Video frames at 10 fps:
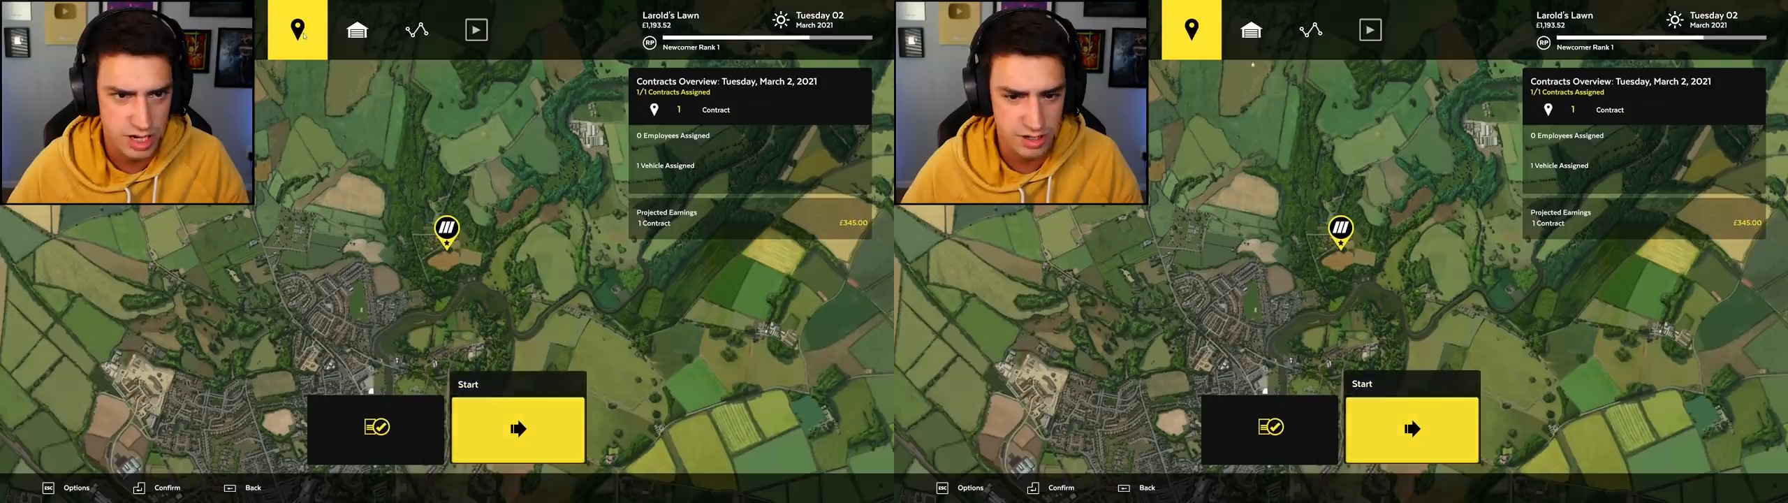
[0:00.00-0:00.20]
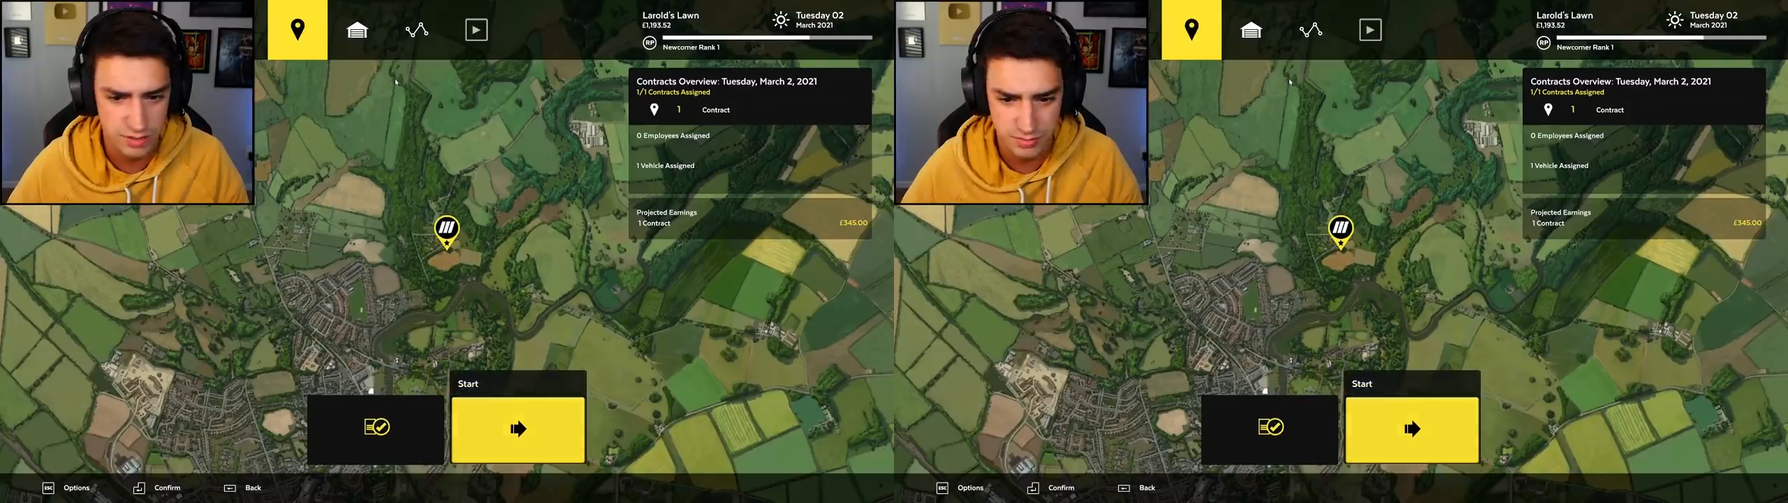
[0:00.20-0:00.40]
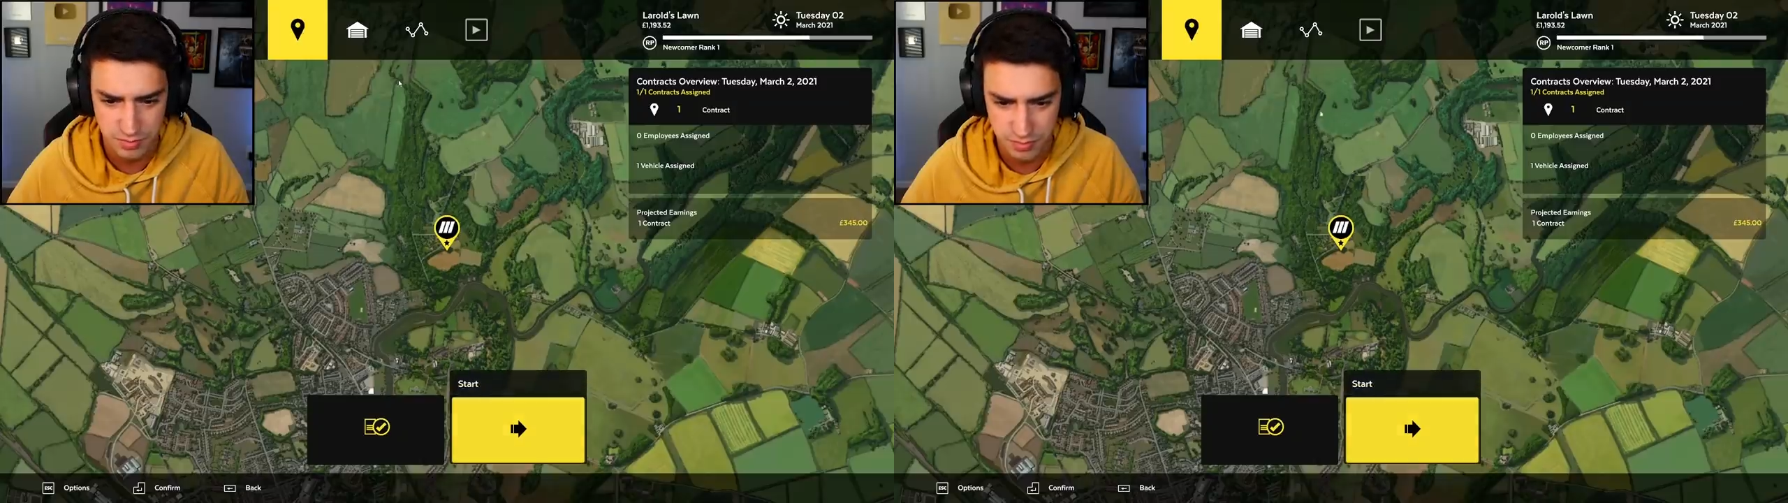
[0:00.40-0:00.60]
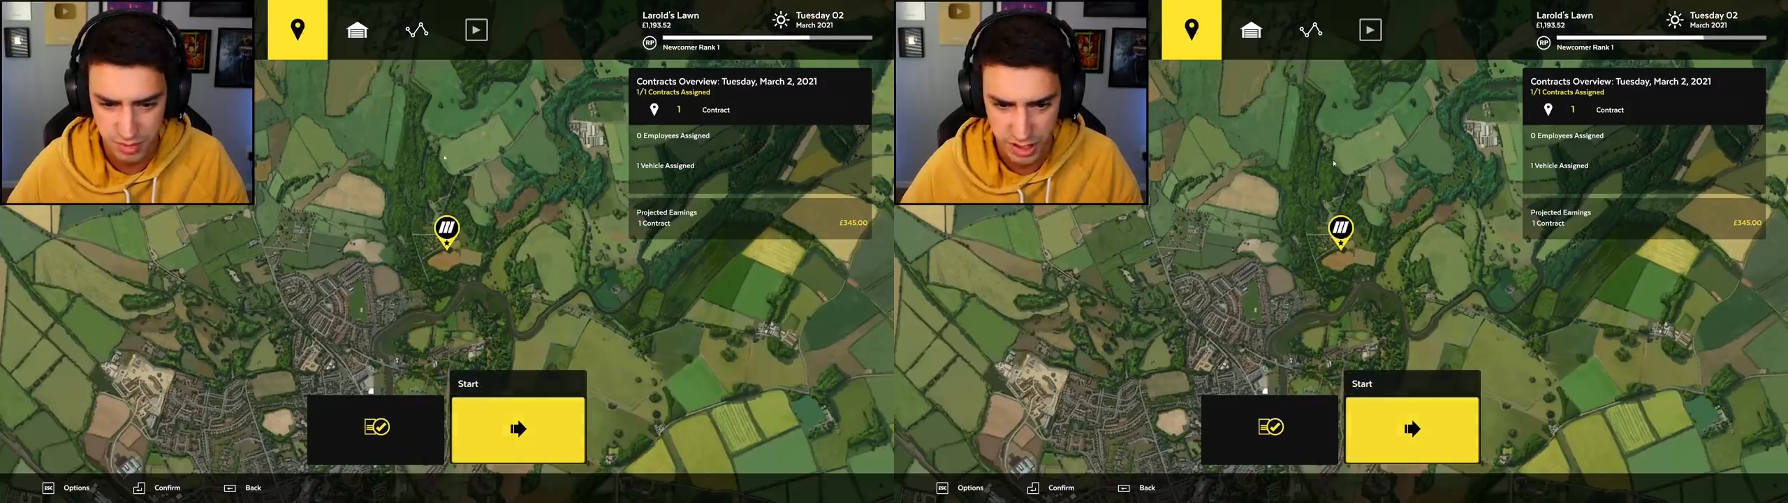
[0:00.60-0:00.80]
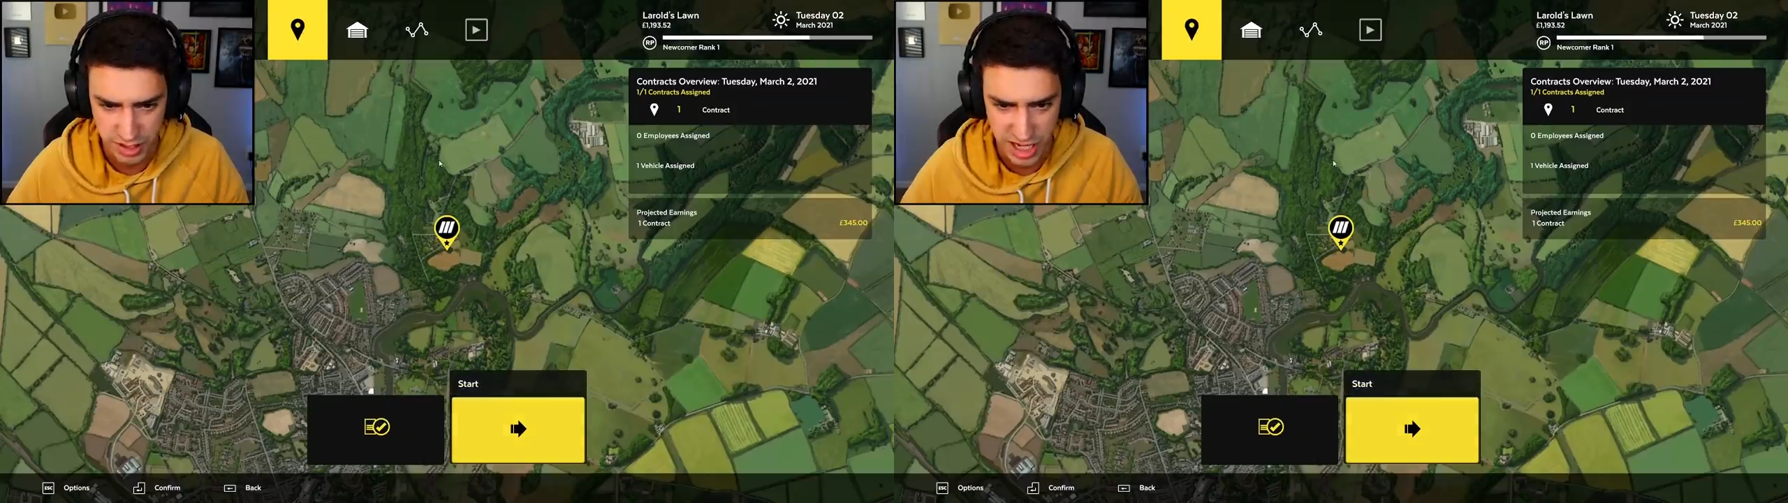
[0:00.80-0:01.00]
how to
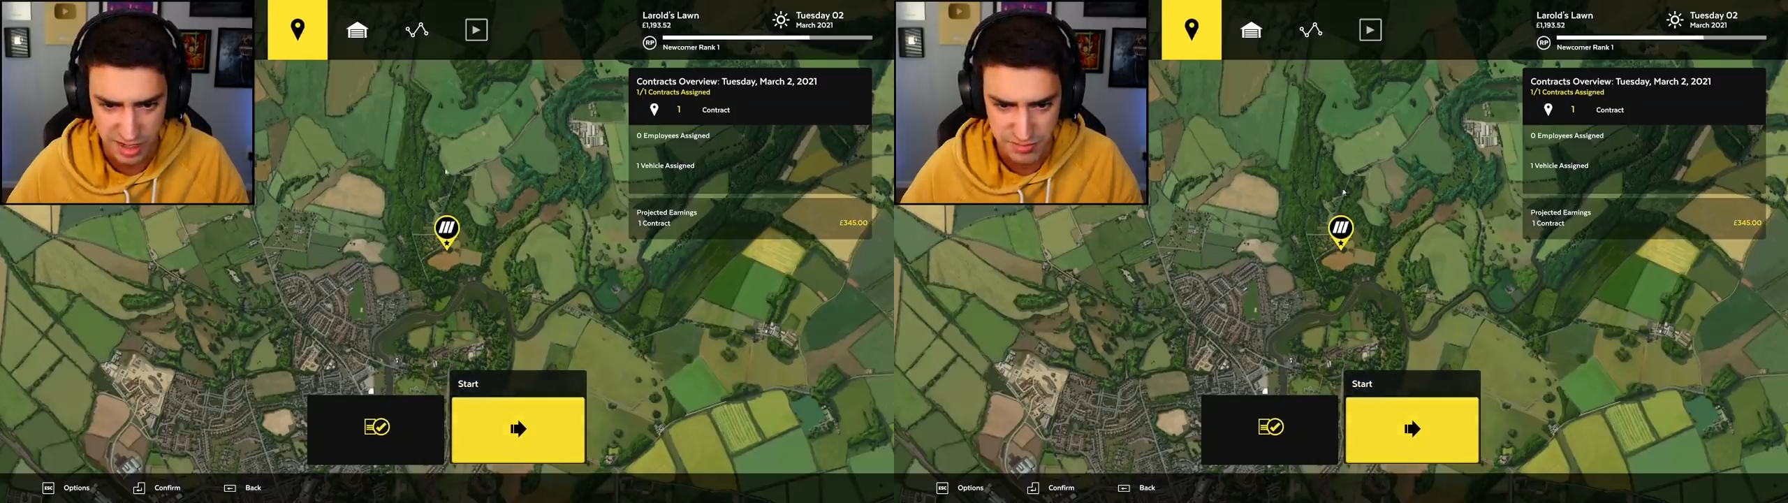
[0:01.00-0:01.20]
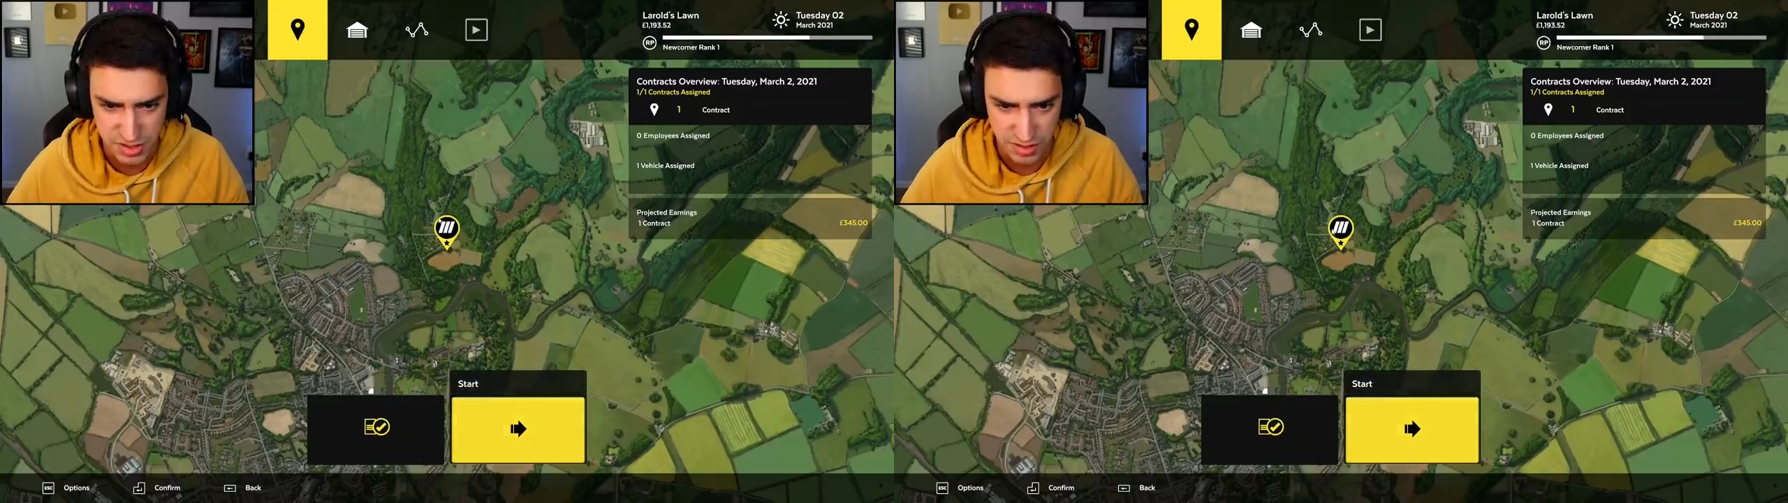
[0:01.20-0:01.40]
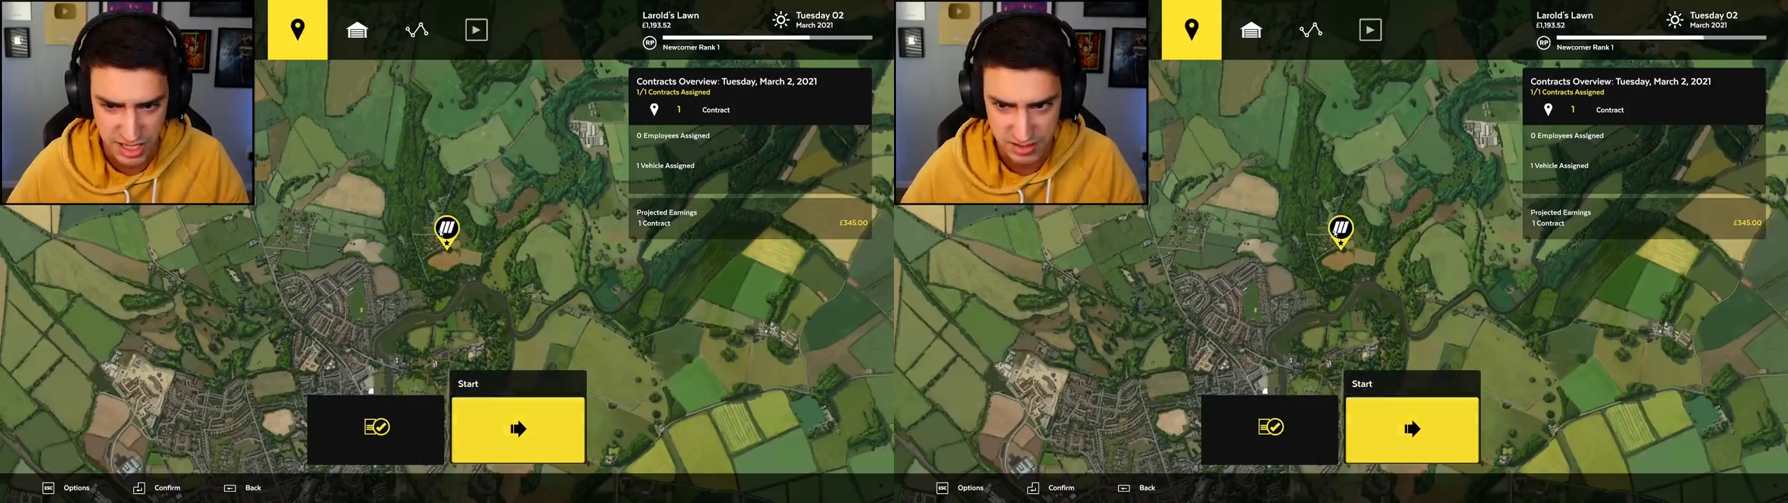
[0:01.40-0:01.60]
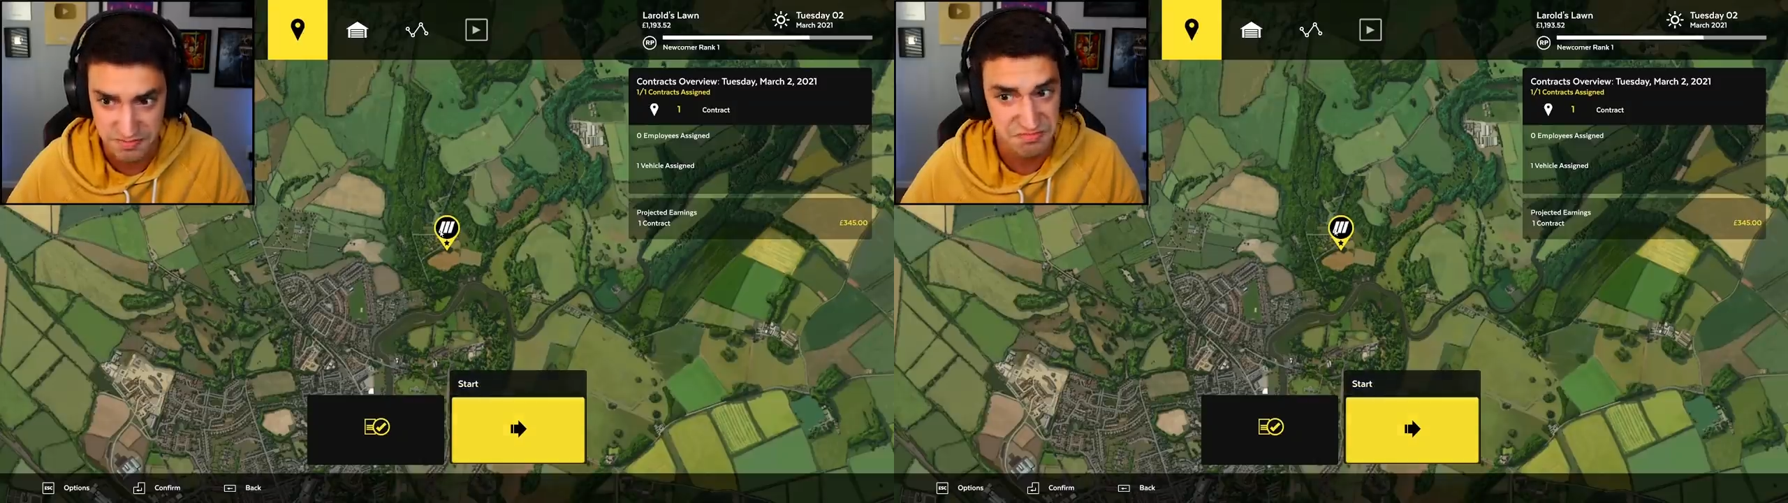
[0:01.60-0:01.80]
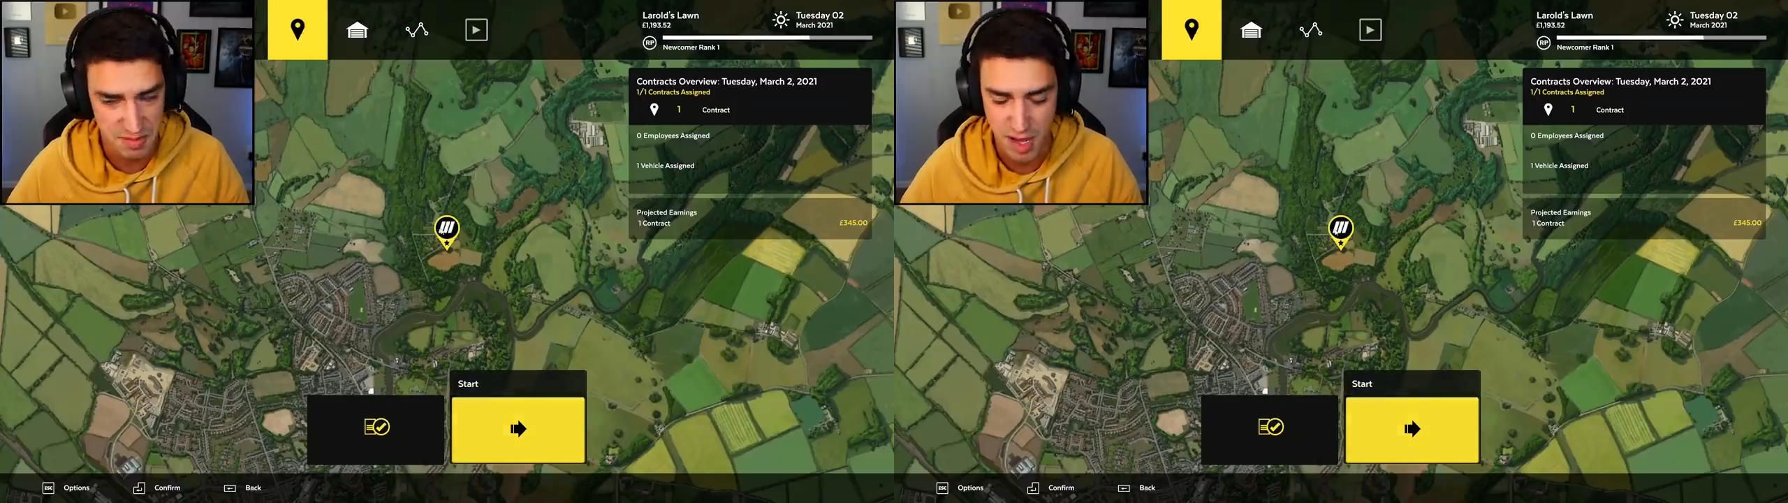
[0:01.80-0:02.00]
play the game, so that,
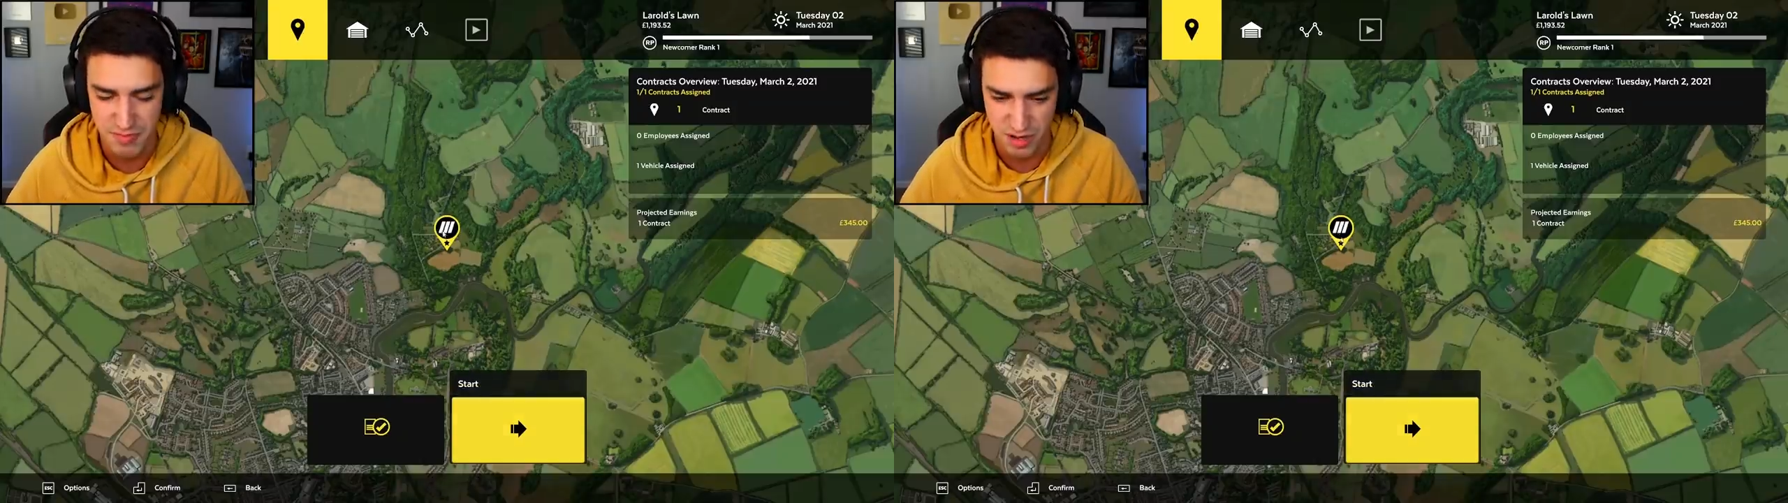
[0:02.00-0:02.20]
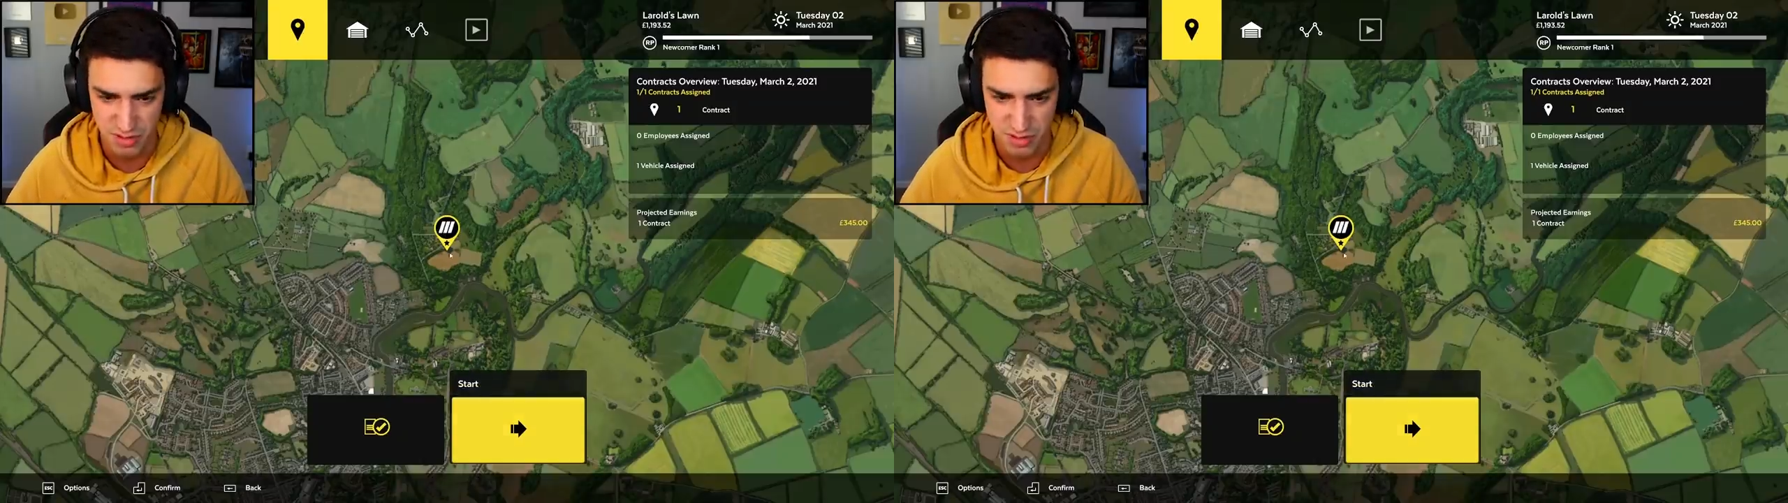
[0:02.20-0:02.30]
that might be a